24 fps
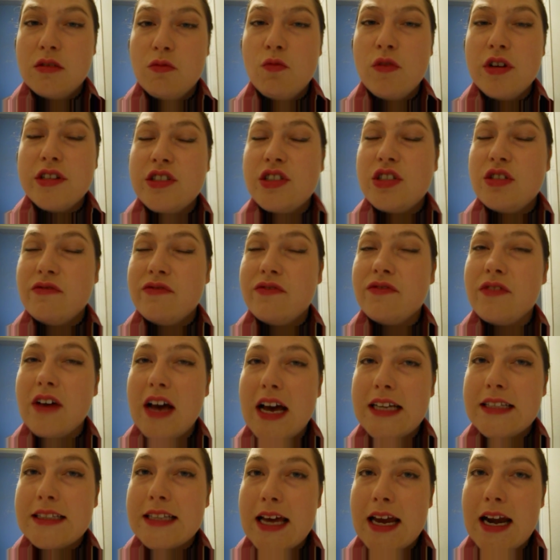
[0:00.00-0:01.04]
once you
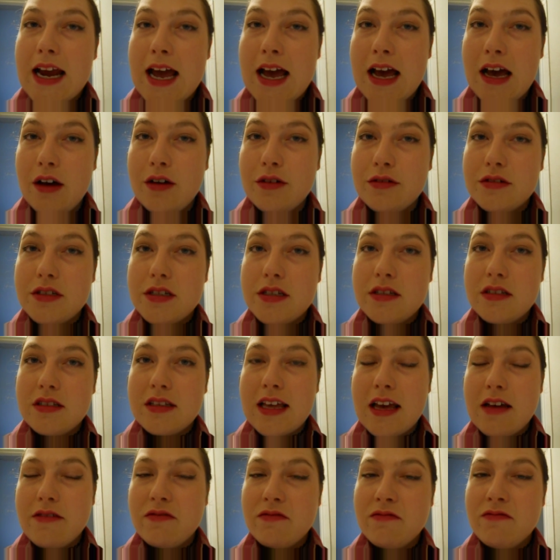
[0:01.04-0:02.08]
find that out,
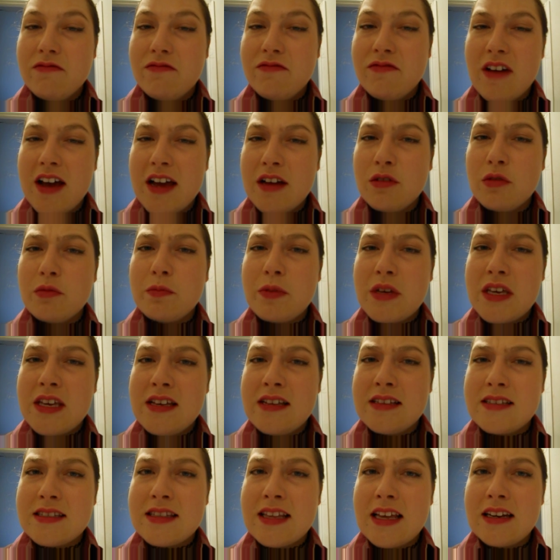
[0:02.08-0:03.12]
that final
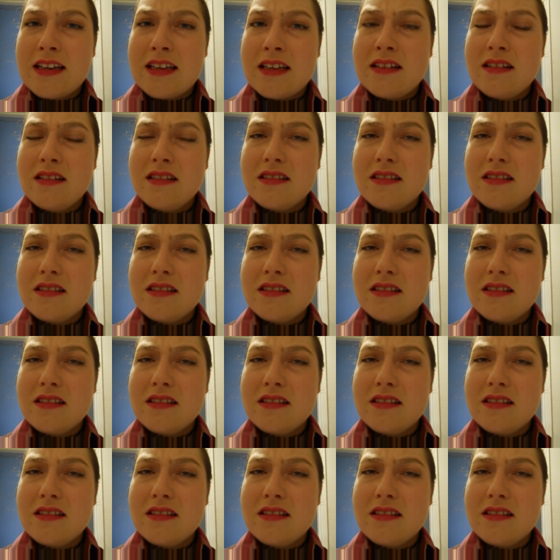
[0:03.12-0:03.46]
piece that